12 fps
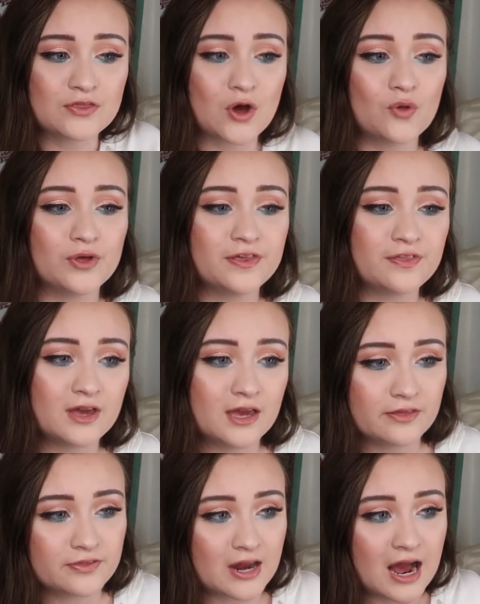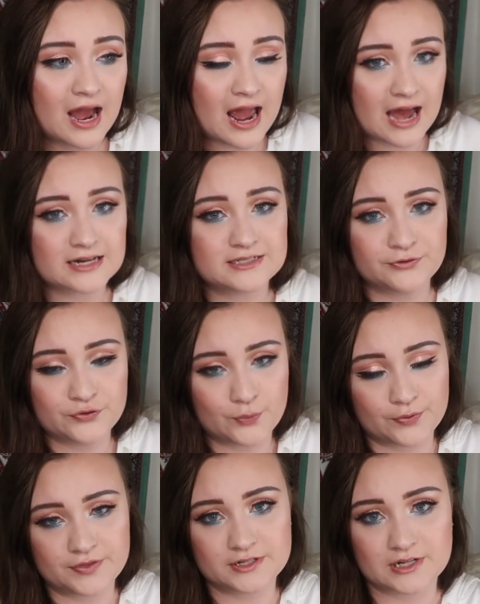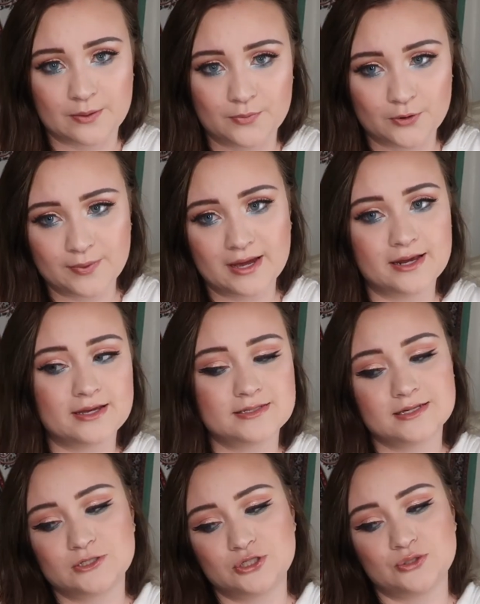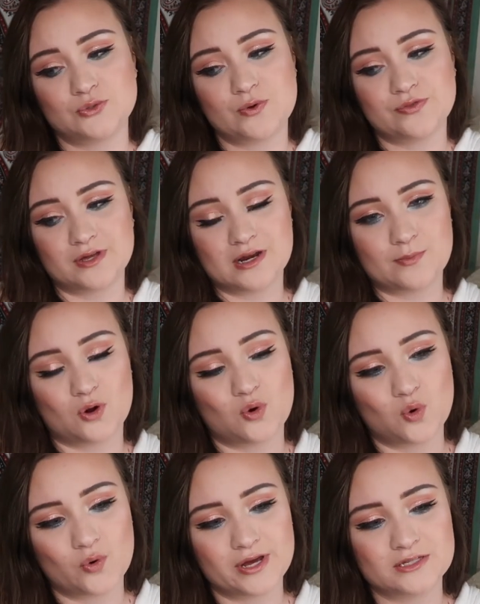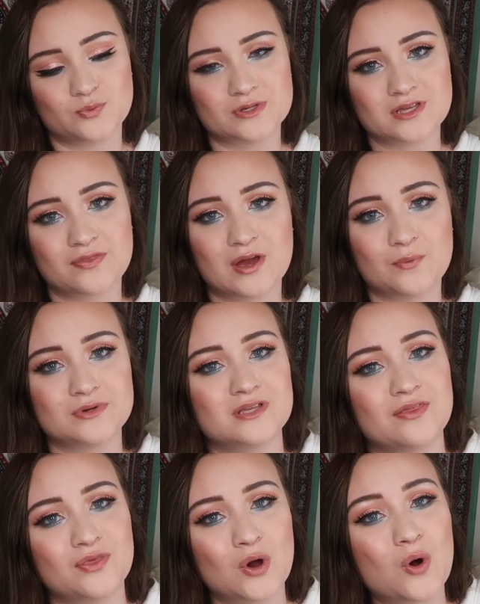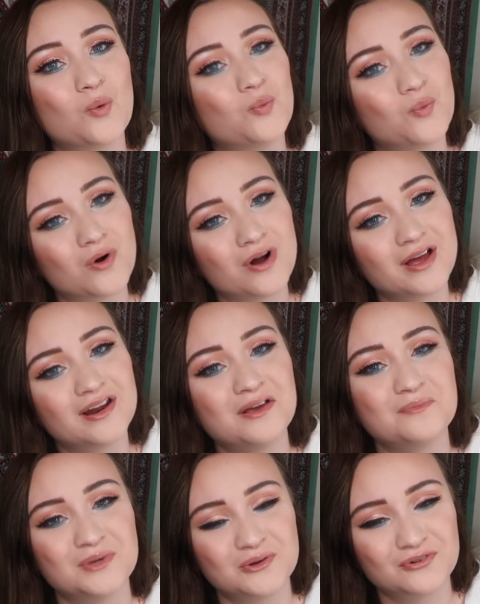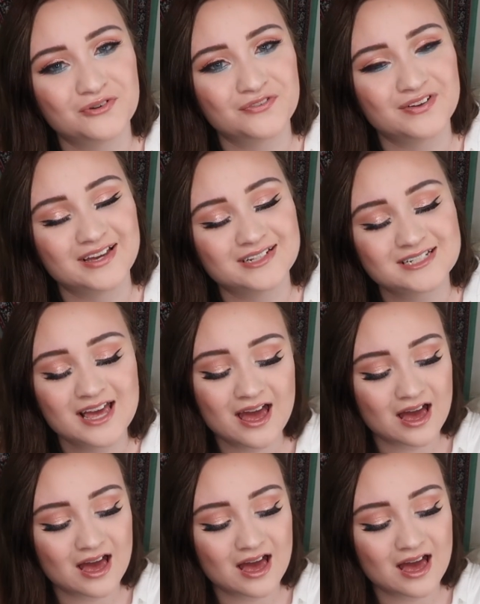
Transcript: the only thing that I had different with the Dumbo bettas to the Nemo kois was there was the one beautiful fish.